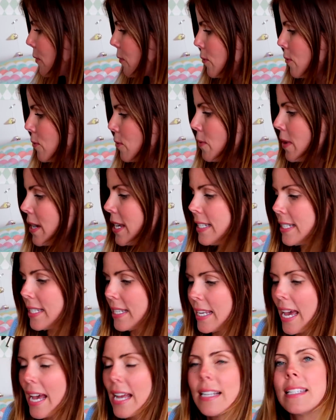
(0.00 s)
will always
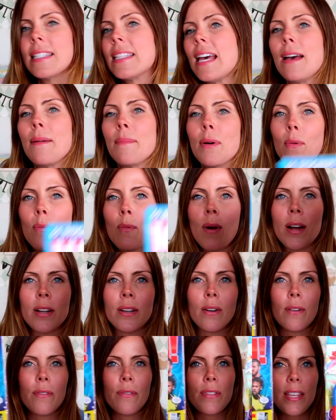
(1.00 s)
get them
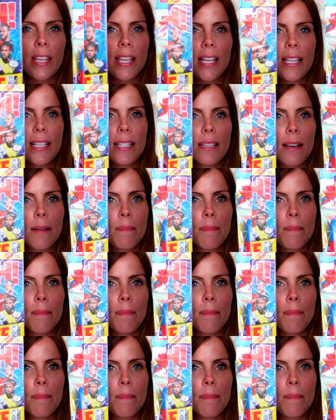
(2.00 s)
one of these